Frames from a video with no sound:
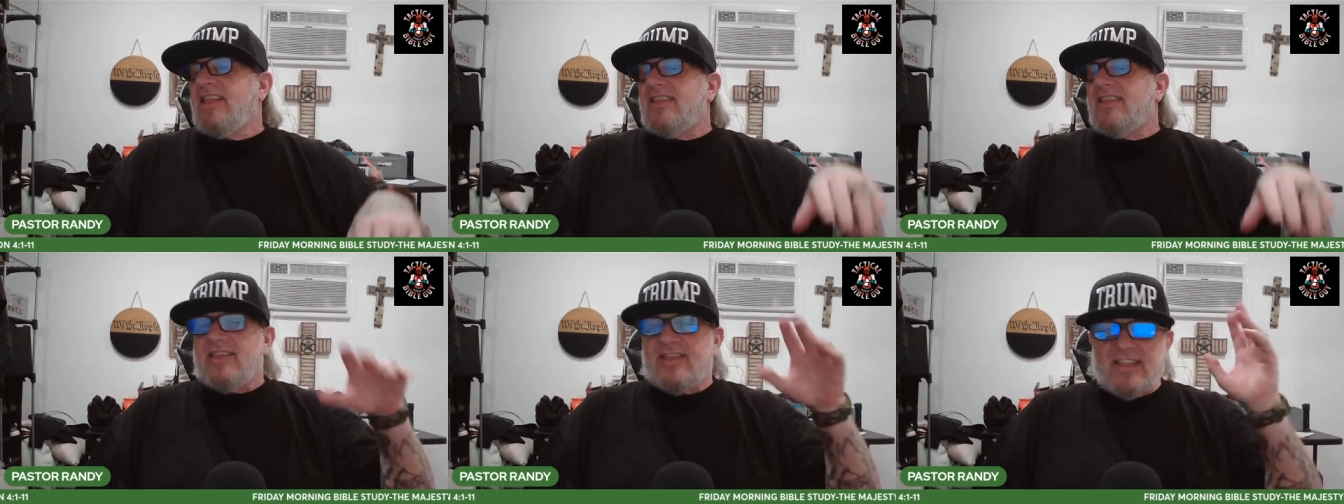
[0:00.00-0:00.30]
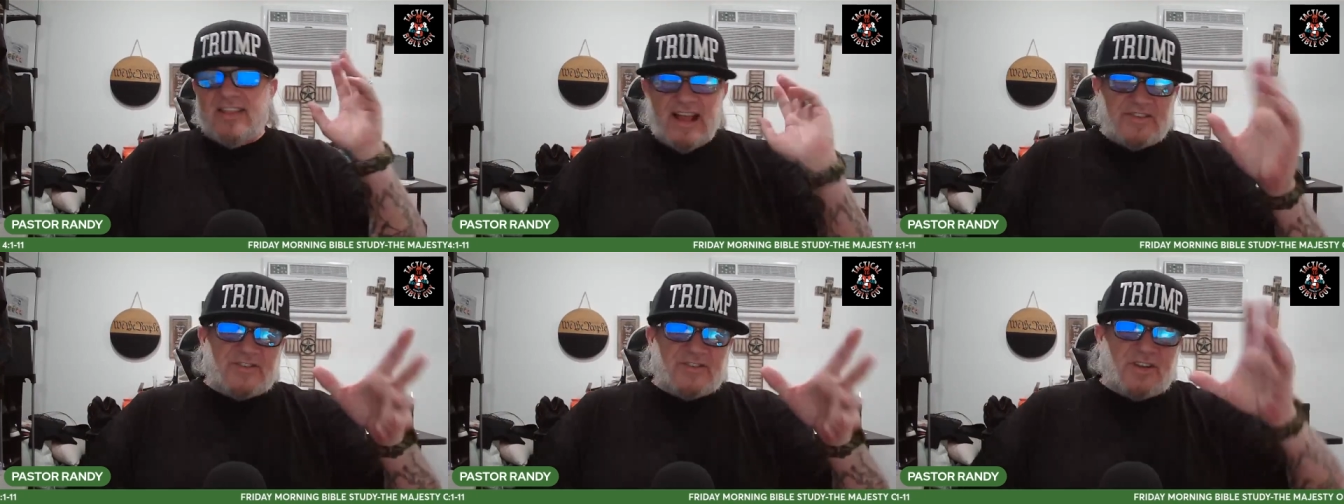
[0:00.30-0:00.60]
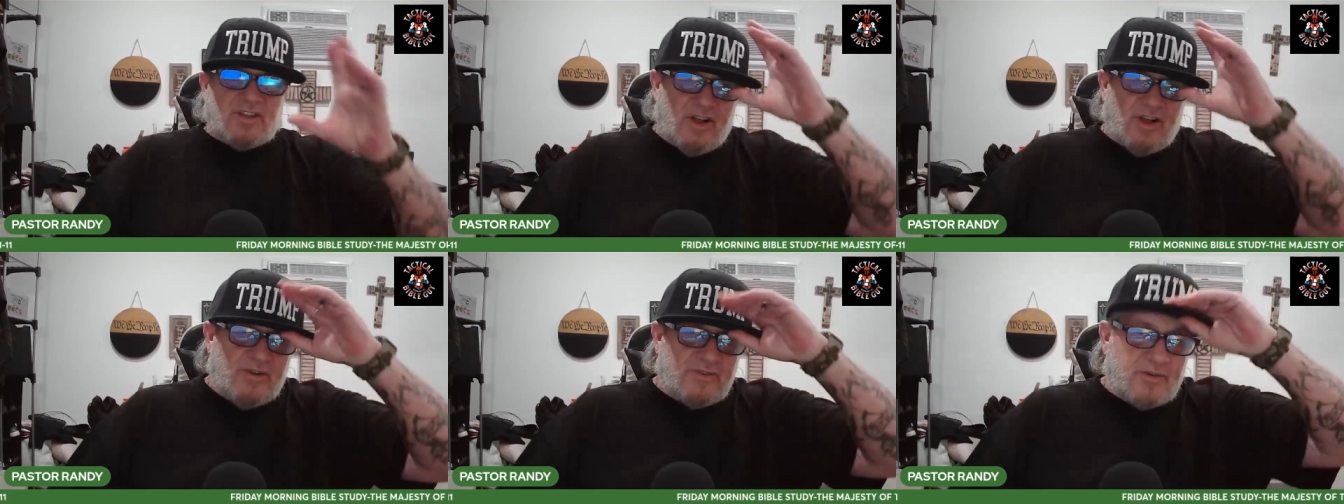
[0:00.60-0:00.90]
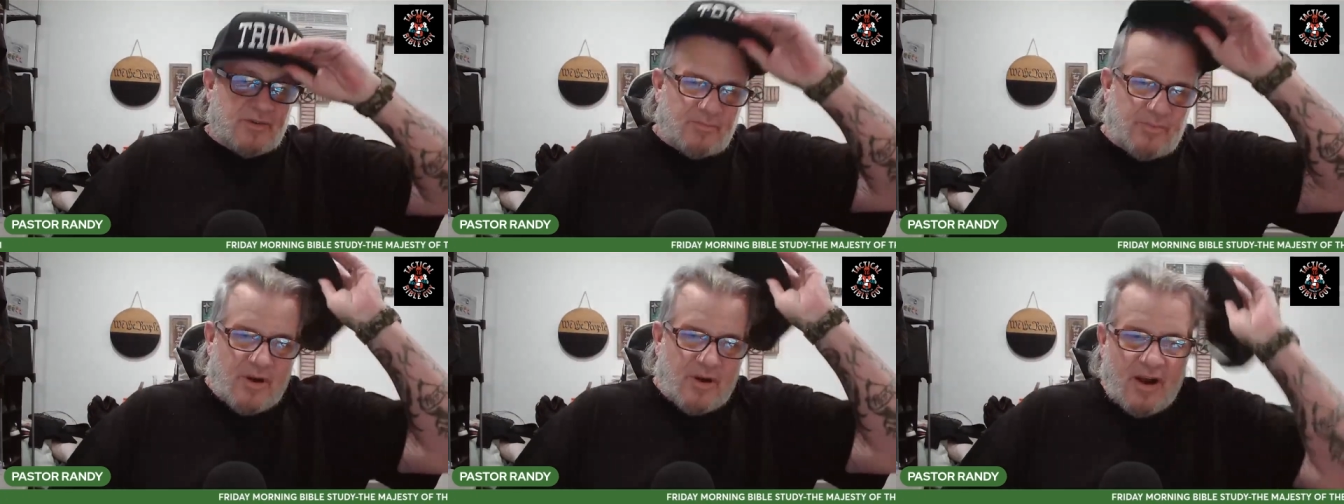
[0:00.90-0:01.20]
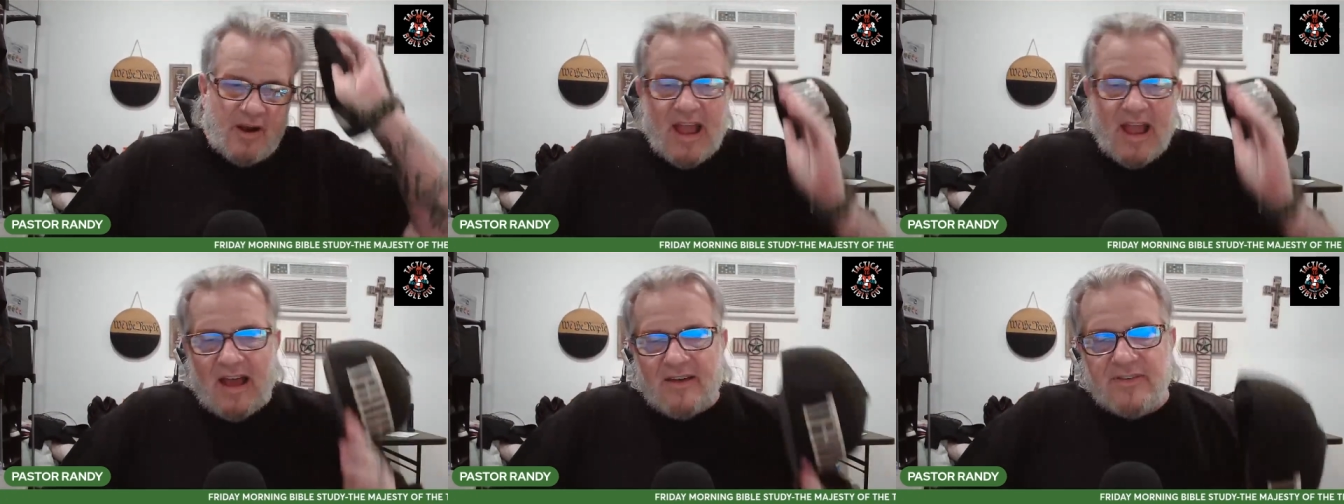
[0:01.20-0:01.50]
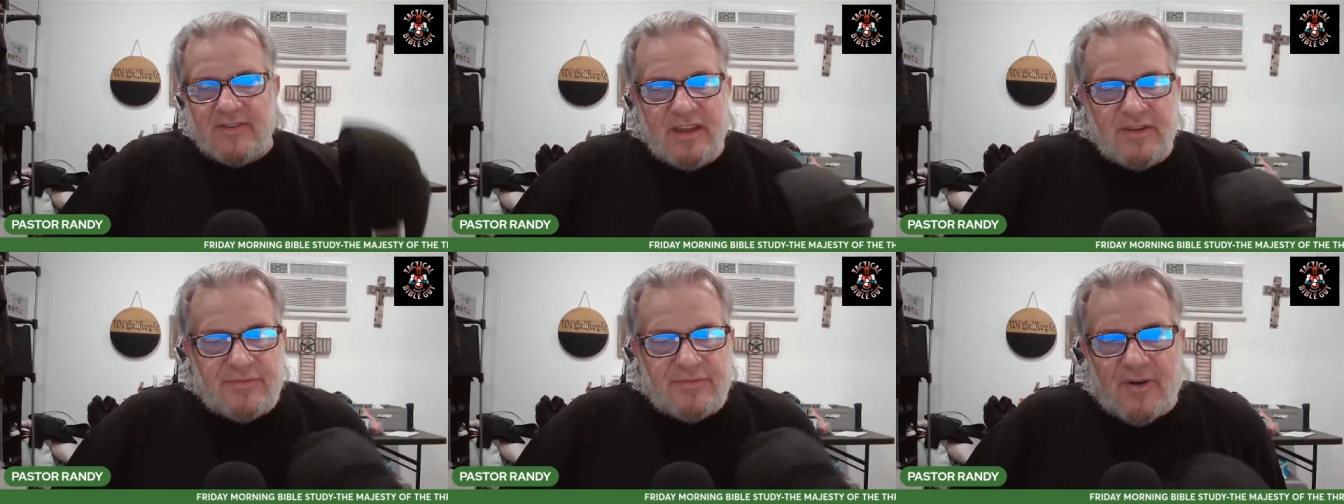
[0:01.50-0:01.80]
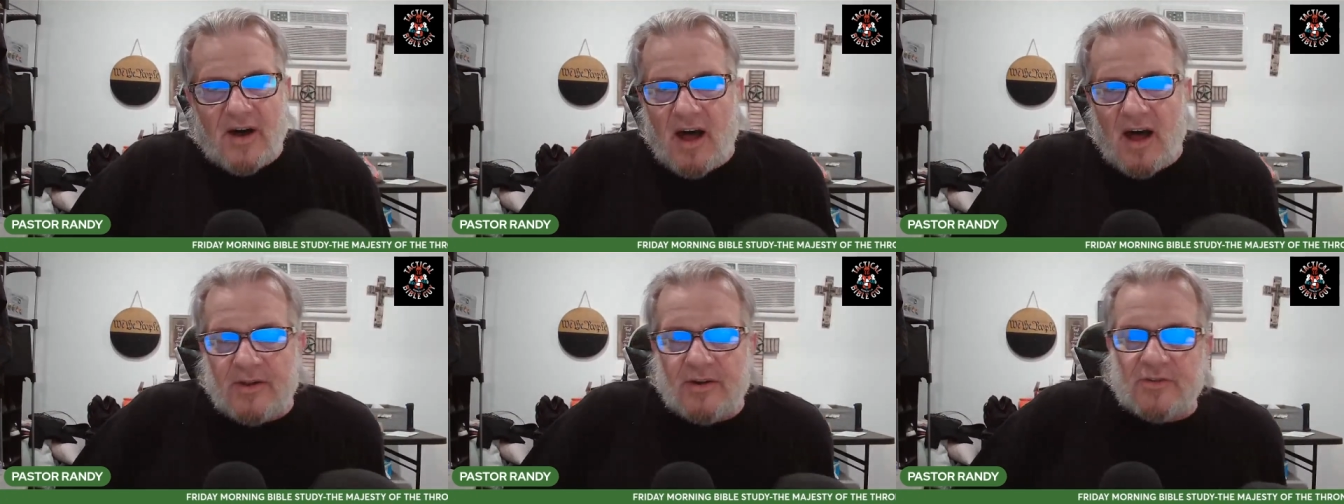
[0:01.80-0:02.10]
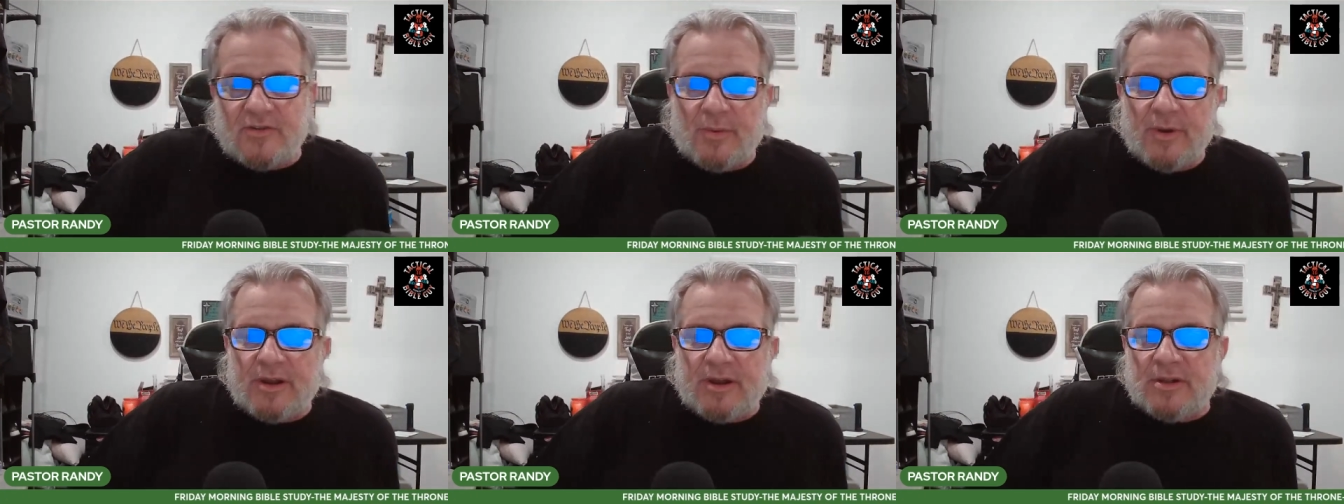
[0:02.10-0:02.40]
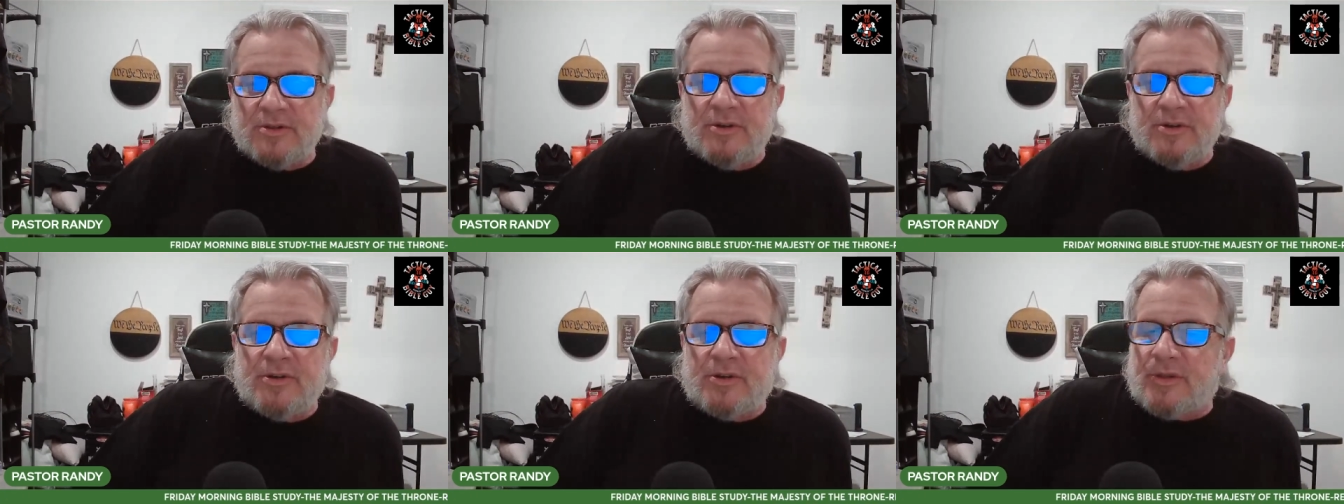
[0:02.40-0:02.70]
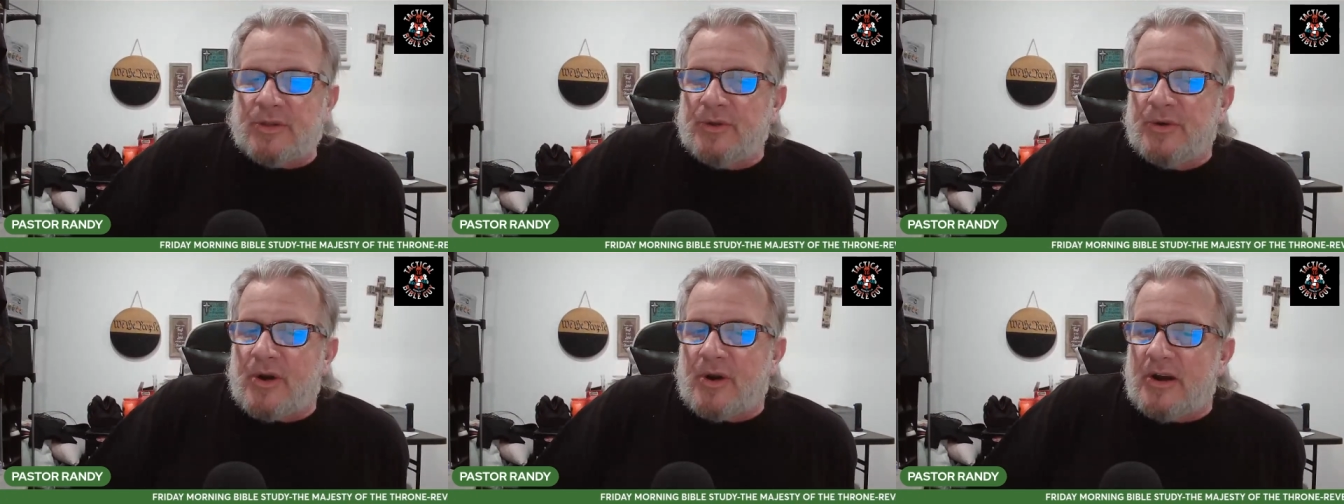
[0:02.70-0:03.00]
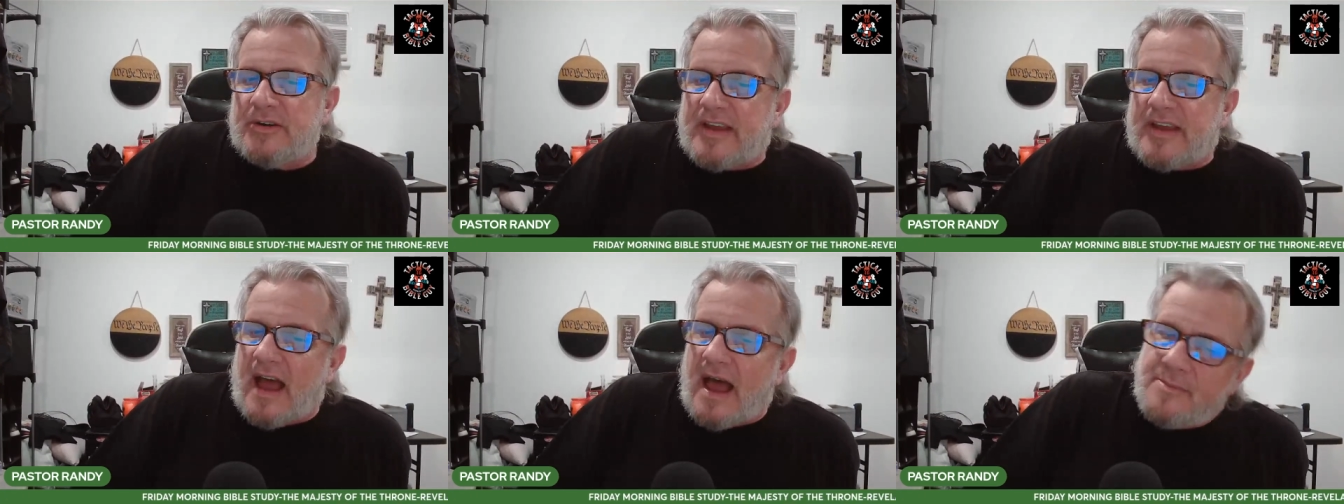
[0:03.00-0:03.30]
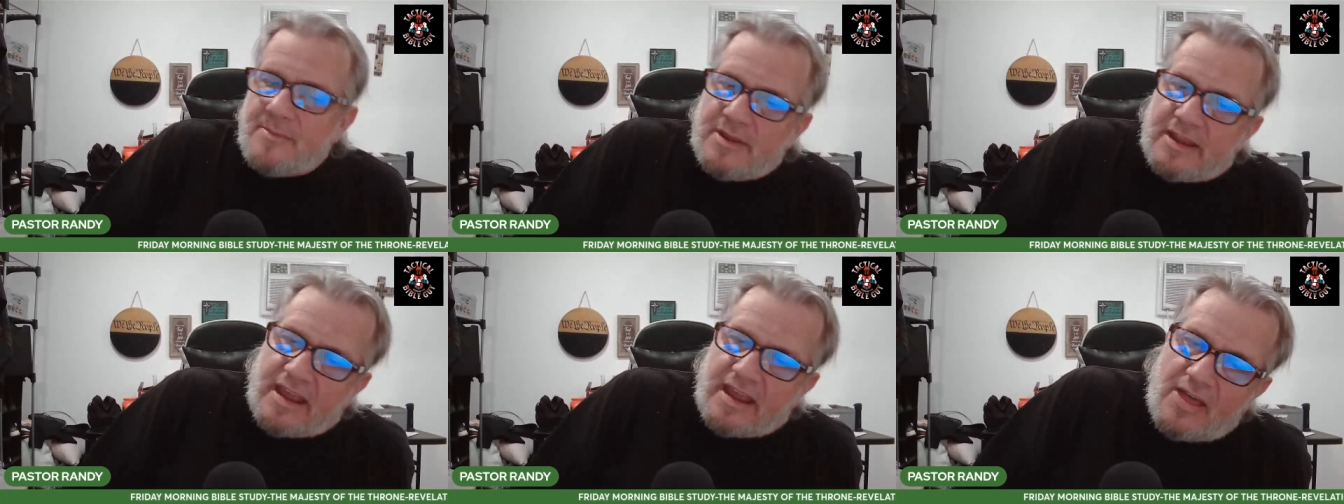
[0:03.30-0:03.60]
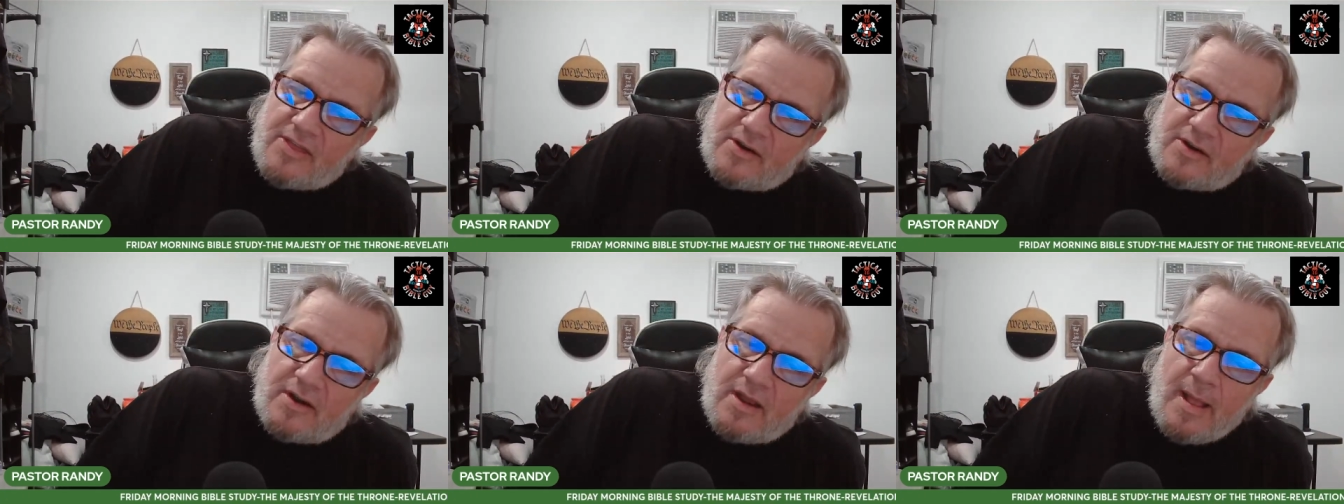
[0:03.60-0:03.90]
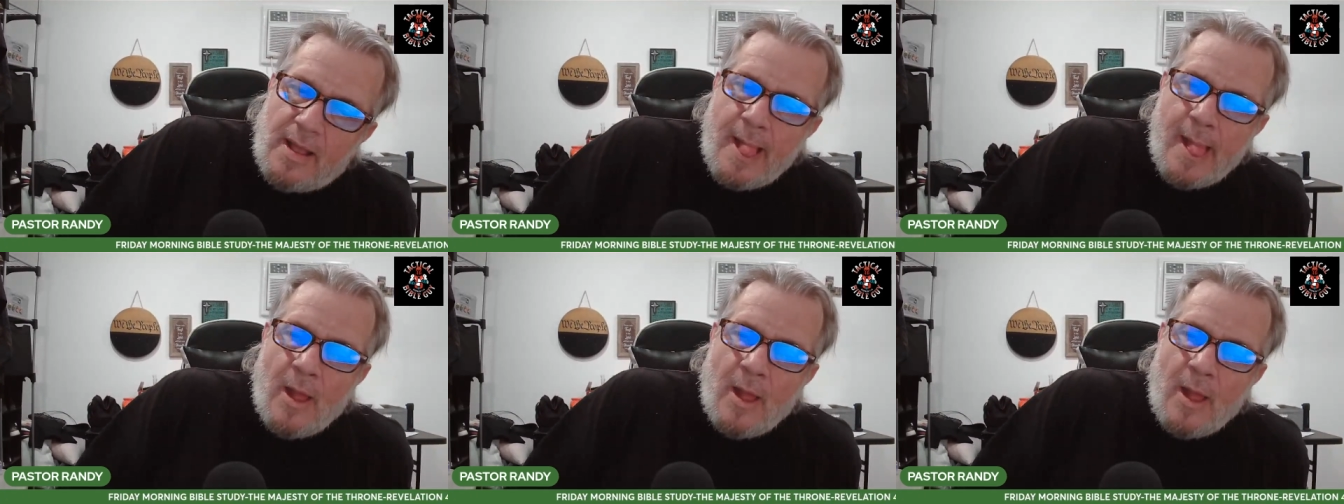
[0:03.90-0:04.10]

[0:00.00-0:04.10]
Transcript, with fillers: Let's close in prayer. Heavenly Fathers, we conclude our time together